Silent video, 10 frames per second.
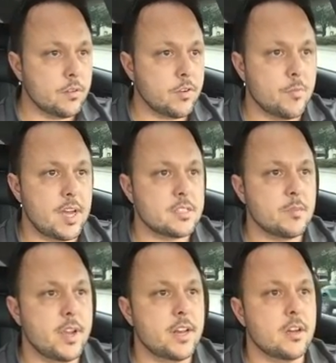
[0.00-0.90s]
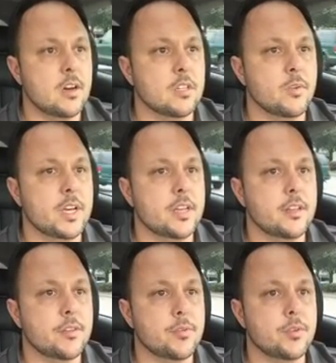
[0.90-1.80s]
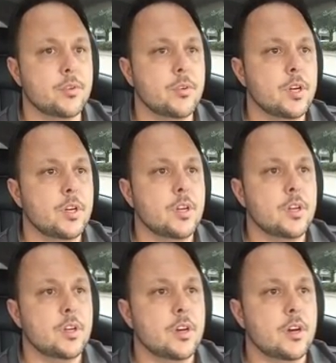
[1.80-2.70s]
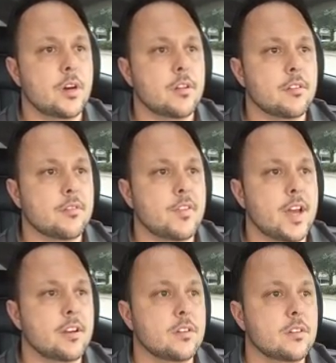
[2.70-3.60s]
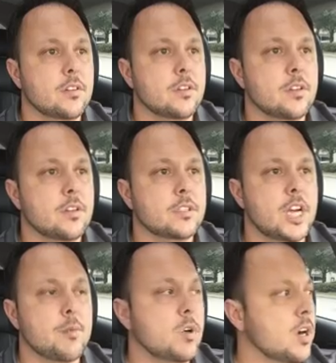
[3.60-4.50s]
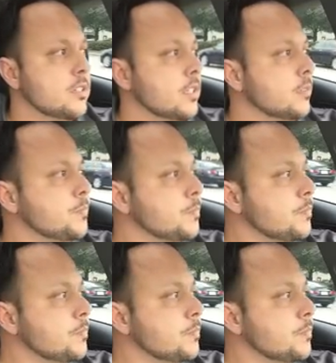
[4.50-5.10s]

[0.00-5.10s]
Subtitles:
from estimating all the way through final job costing.